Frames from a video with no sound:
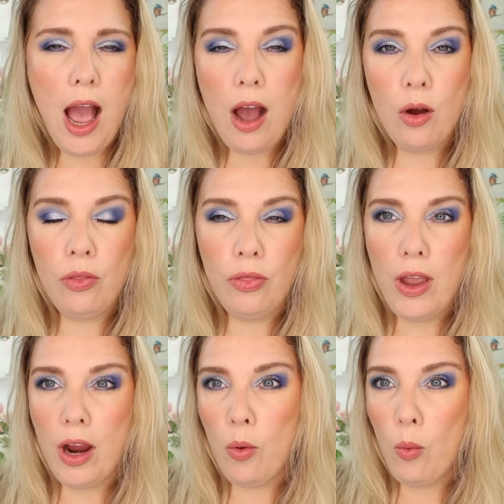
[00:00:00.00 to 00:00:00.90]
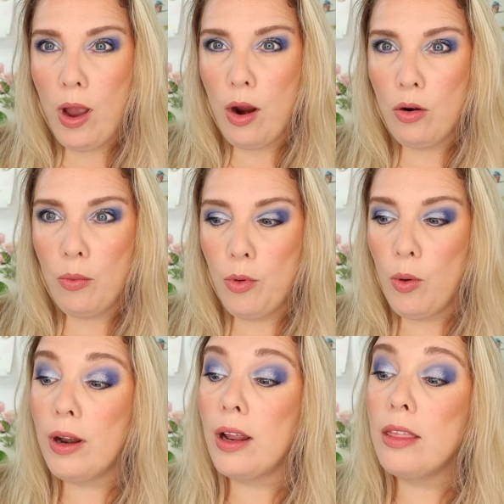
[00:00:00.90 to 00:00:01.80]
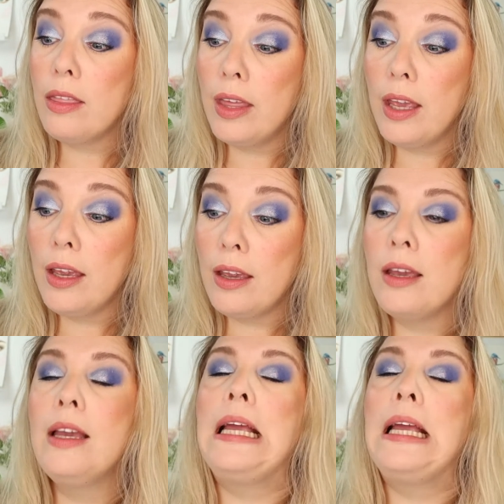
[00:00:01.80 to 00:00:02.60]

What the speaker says: out there, wearable, and I think